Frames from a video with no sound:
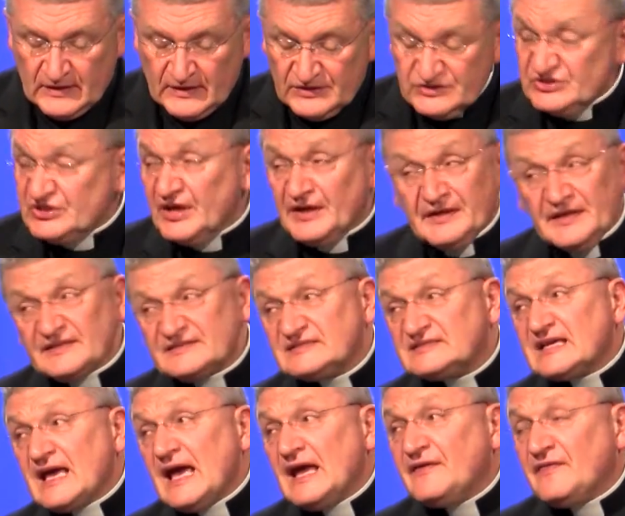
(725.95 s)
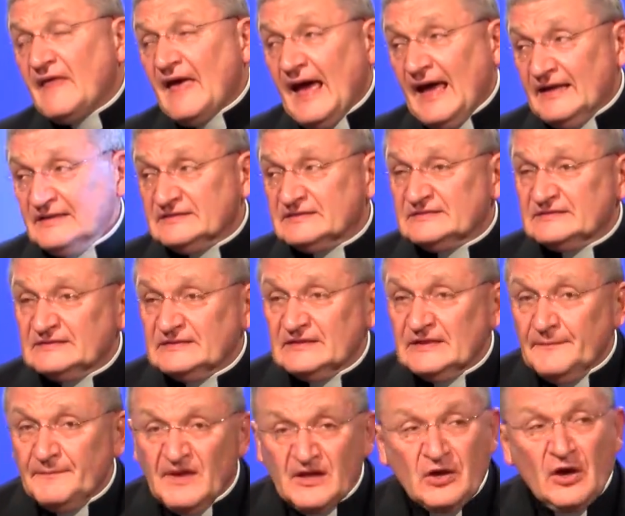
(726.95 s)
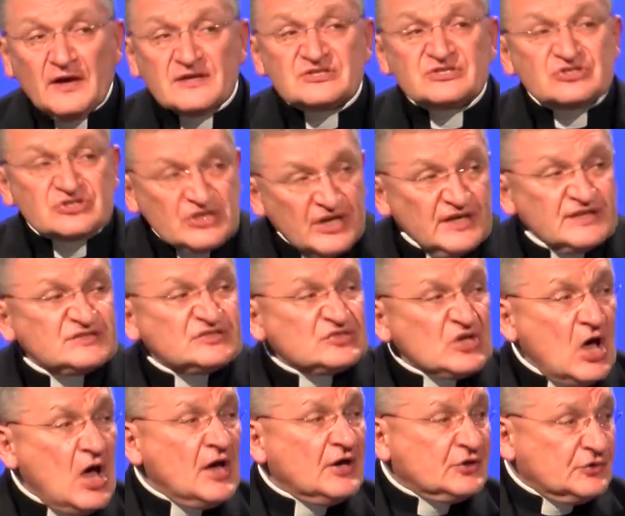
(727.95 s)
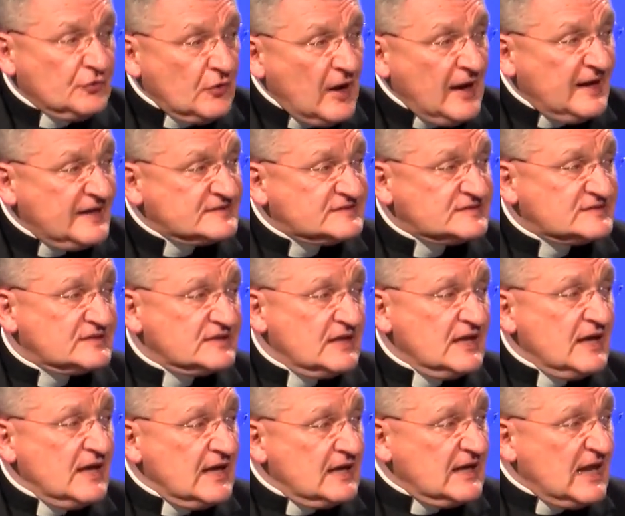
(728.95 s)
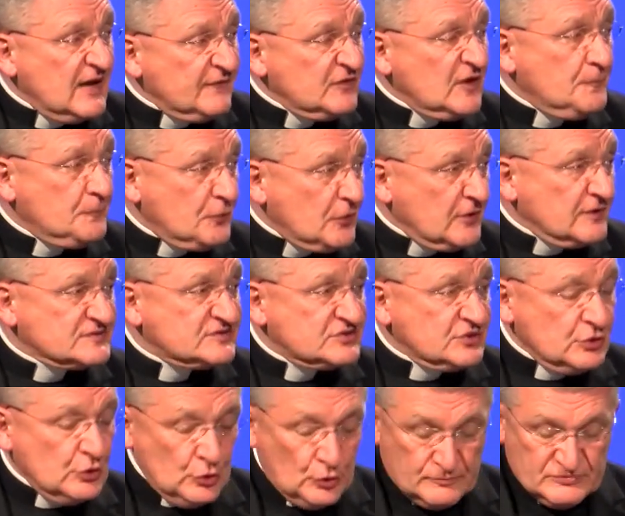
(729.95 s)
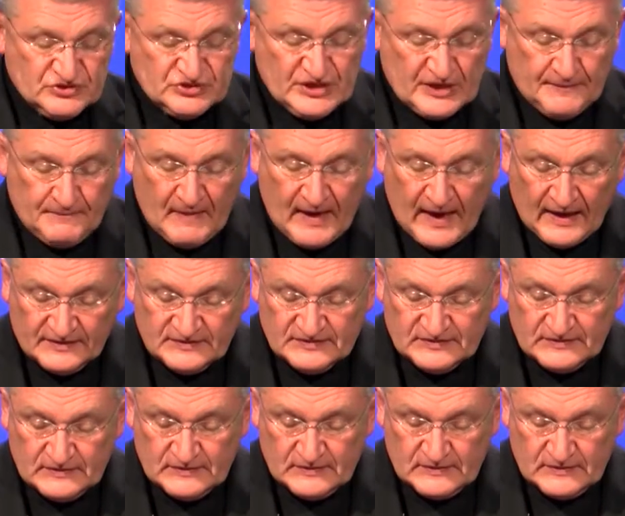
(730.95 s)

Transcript: She could say that because she saw Christ in every person whom she met.